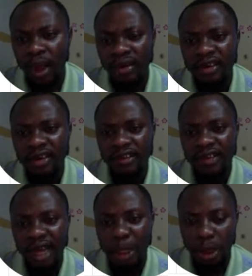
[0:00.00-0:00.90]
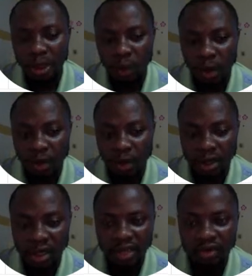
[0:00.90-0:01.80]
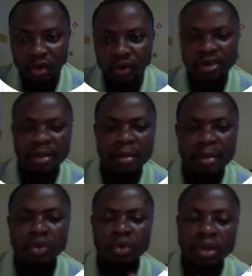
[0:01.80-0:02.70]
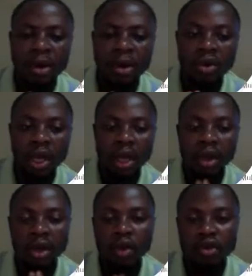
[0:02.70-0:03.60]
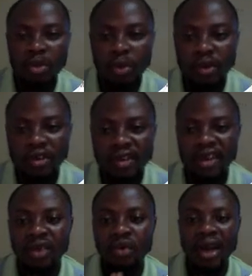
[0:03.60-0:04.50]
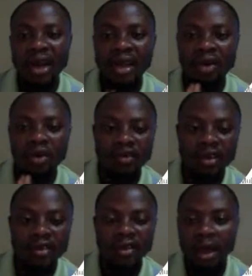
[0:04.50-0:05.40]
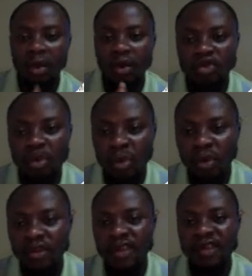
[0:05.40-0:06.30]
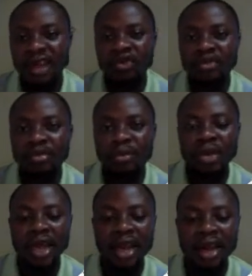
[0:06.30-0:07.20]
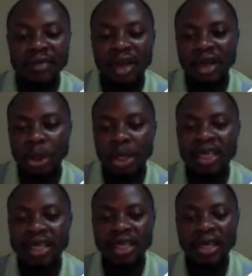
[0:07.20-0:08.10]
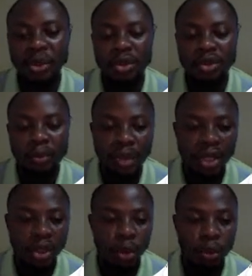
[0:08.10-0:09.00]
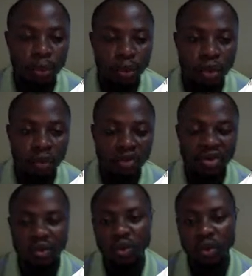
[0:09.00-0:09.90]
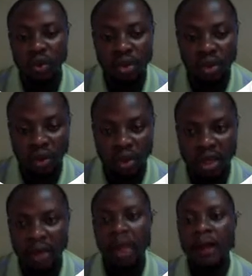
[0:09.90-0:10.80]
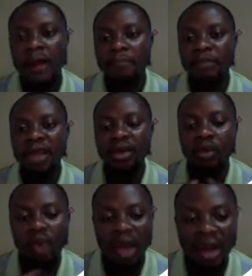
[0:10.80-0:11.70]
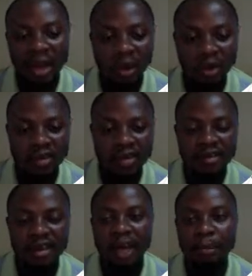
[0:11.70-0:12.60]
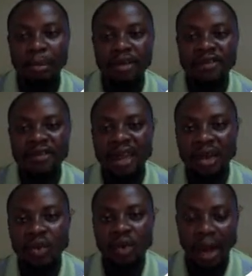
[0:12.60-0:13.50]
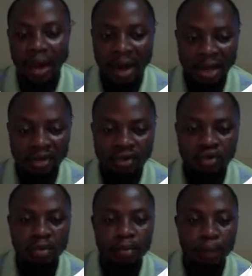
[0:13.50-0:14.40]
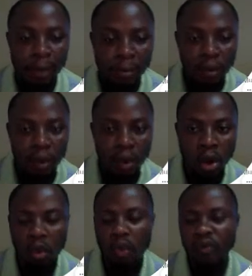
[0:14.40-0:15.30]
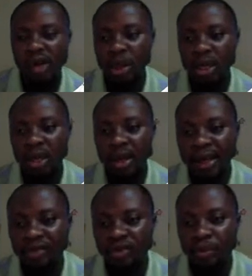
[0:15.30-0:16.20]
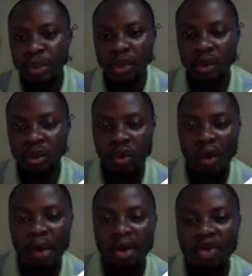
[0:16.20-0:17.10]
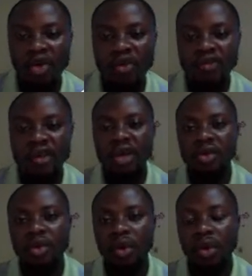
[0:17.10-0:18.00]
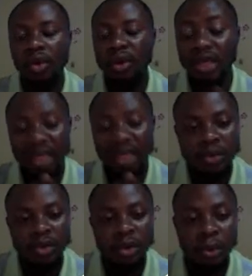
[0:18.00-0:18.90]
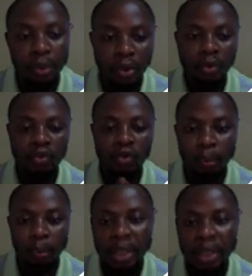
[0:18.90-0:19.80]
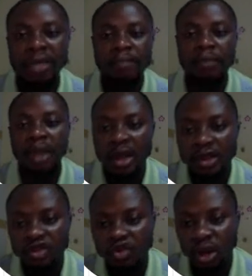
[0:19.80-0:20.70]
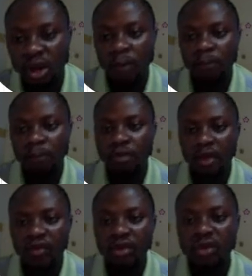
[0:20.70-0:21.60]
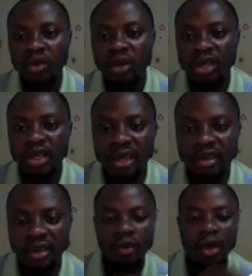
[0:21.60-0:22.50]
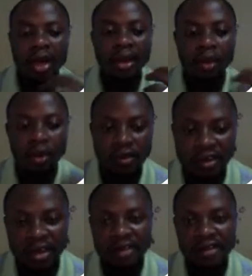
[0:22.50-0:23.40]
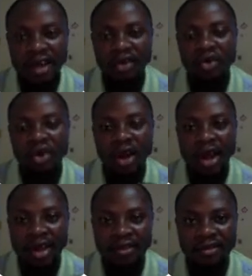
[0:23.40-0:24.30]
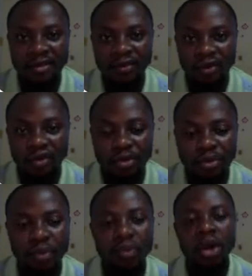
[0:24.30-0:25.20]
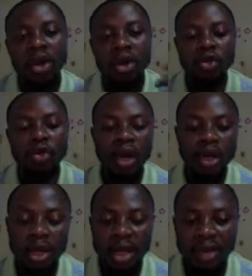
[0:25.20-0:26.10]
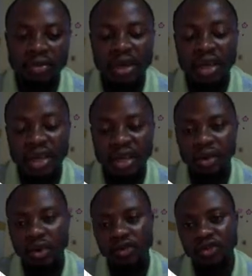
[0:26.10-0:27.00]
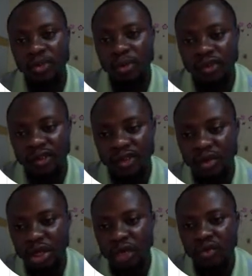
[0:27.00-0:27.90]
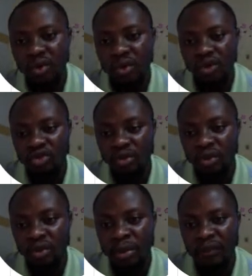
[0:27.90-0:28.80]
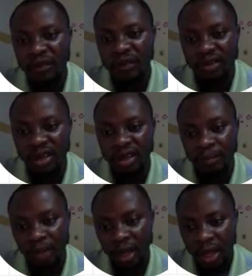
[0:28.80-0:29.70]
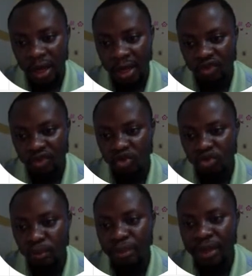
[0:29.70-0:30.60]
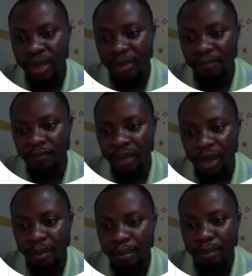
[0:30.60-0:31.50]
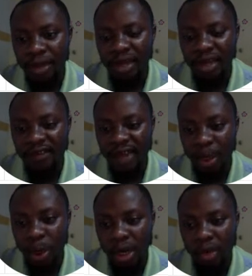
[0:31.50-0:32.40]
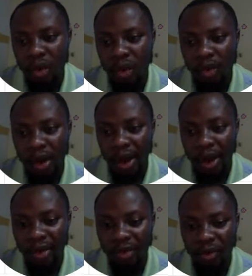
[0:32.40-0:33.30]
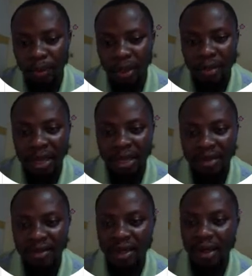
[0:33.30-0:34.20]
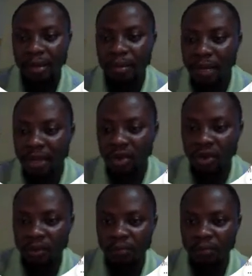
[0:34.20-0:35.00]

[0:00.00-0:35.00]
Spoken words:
this is actually where you create your audience. Remember we talked about a custom audience and a lookalike audience. Custom audience are those people that have actually engaged with your page or your product in one way or the other. Then a lookalike audience are persons that look alike to the people who've actually liked your page or come across or engage with your product or your page. So now for you to create a lookalike audience and run ads for those people, you actually have to create a custom audience, which is what we're going to be doing. But firstly, let's go to billing. Billing is actually where you add your payment method.